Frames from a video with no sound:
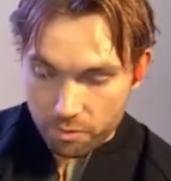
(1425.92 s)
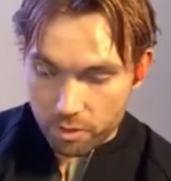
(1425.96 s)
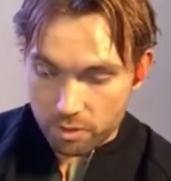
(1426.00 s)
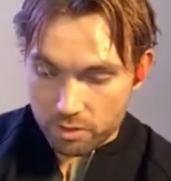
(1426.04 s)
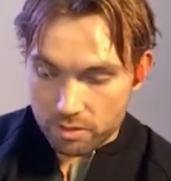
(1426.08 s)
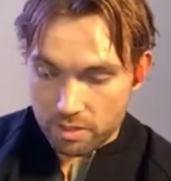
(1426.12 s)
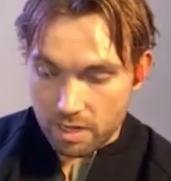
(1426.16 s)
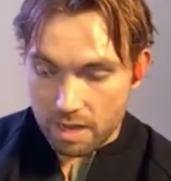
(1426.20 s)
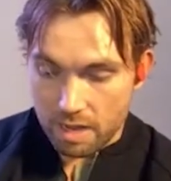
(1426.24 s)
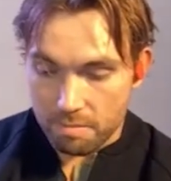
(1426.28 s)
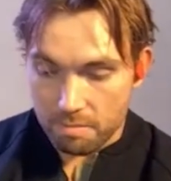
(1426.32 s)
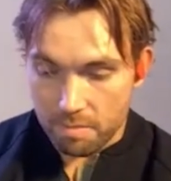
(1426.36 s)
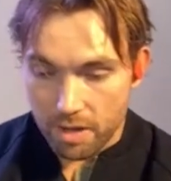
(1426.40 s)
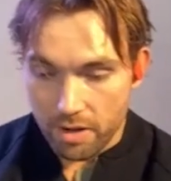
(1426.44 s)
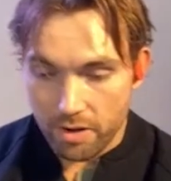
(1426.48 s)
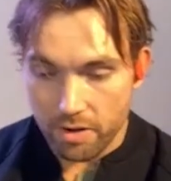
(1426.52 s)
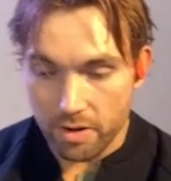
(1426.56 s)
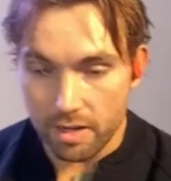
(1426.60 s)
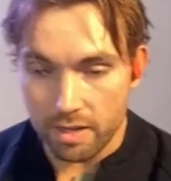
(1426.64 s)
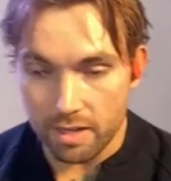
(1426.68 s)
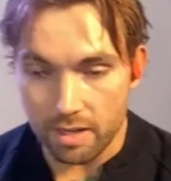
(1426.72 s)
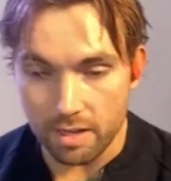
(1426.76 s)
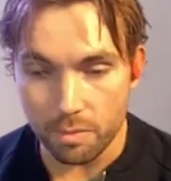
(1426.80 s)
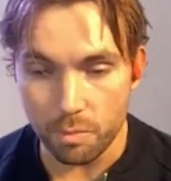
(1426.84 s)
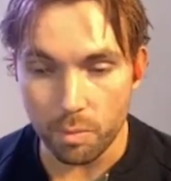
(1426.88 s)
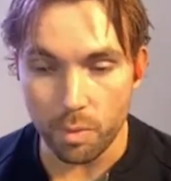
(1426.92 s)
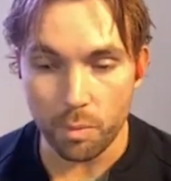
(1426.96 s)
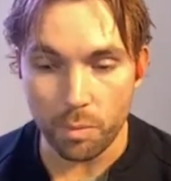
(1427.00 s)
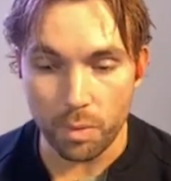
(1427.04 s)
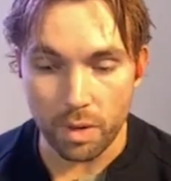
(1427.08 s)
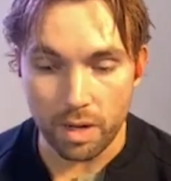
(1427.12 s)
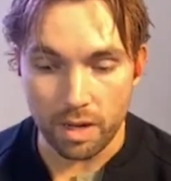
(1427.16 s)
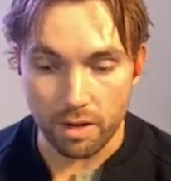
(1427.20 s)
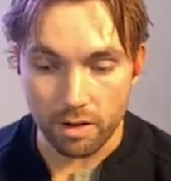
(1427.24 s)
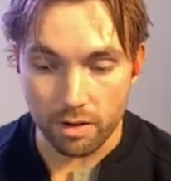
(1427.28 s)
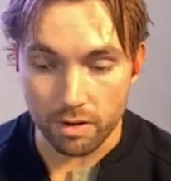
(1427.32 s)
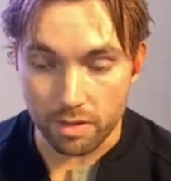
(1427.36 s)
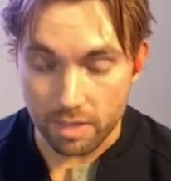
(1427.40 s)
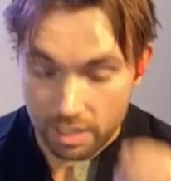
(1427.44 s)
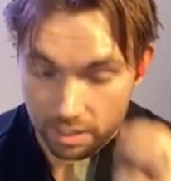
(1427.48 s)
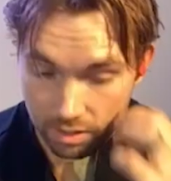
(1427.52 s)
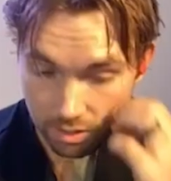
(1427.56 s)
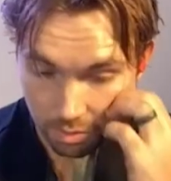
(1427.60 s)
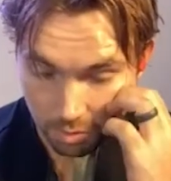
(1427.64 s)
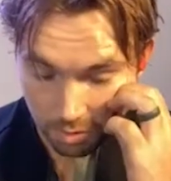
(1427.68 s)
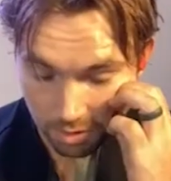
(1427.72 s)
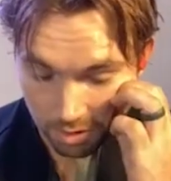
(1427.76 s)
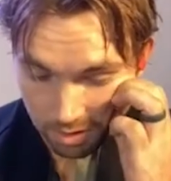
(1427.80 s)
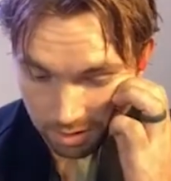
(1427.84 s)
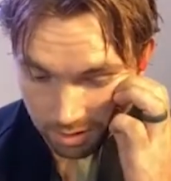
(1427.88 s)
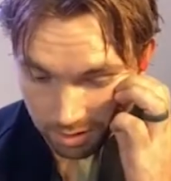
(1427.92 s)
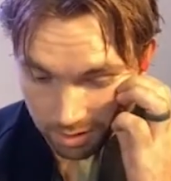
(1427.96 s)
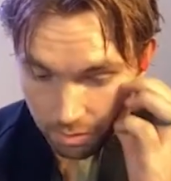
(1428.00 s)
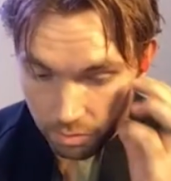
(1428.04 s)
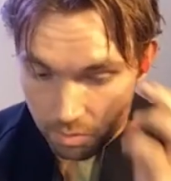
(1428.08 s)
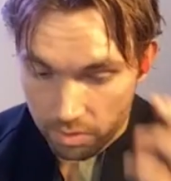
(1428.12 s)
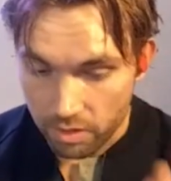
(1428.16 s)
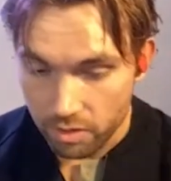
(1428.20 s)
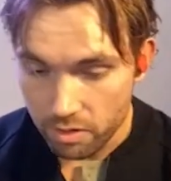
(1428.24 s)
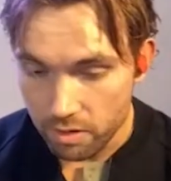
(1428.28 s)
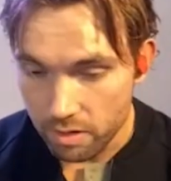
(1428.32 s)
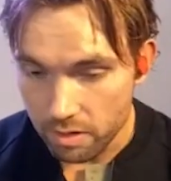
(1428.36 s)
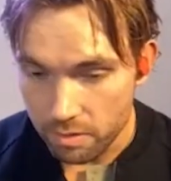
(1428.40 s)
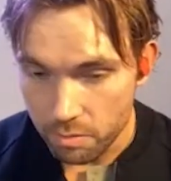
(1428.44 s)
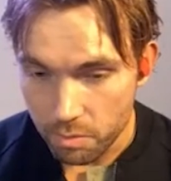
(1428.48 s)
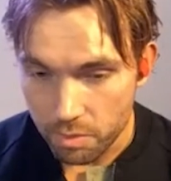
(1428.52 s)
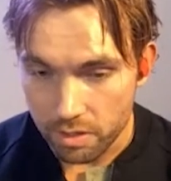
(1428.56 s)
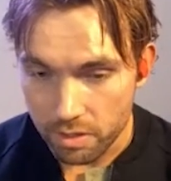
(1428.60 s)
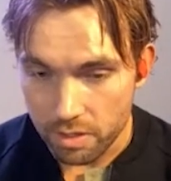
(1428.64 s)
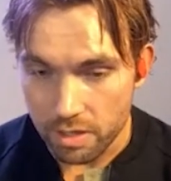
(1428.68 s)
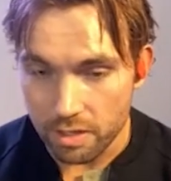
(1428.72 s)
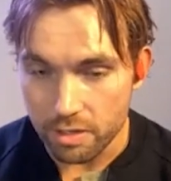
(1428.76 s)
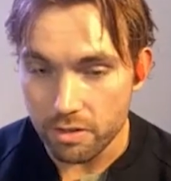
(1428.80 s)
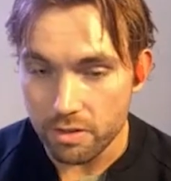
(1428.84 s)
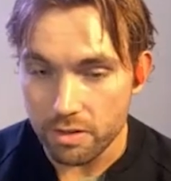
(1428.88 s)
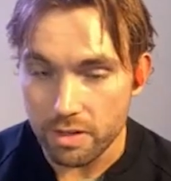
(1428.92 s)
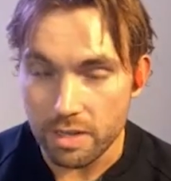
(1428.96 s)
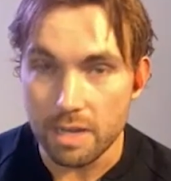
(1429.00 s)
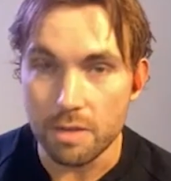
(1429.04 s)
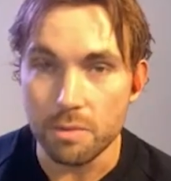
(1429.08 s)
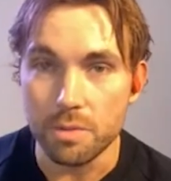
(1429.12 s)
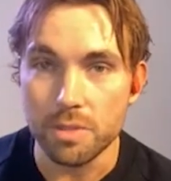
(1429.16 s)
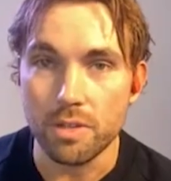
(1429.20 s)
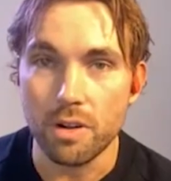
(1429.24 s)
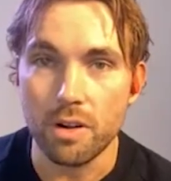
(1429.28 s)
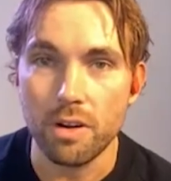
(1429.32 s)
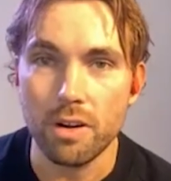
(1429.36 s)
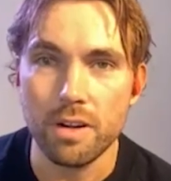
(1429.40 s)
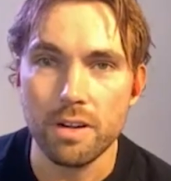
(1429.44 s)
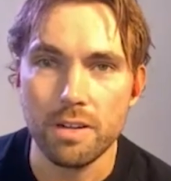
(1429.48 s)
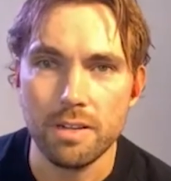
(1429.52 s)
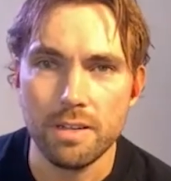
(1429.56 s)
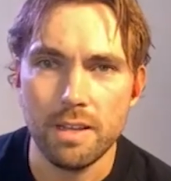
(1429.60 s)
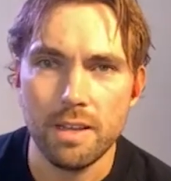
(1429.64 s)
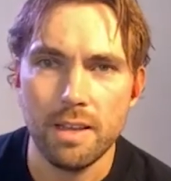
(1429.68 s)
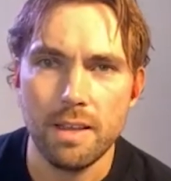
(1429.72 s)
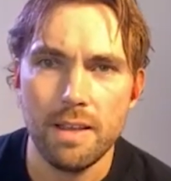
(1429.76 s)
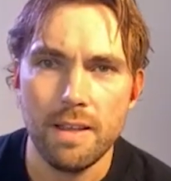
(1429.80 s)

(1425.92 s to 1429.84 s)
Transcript: first got married and when our kids were younger, it was hard.